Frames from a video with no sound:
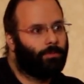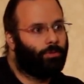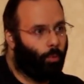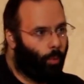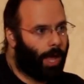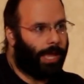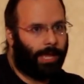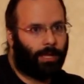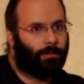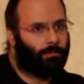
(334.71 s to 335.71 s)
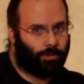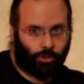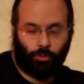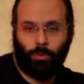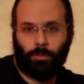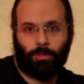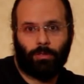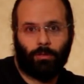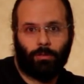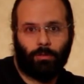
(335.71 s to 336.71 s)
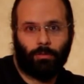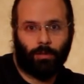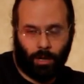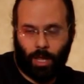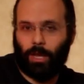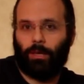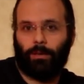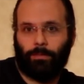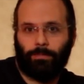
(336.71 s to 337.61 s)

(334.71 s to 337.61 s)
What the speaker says: The way, the truth, the light,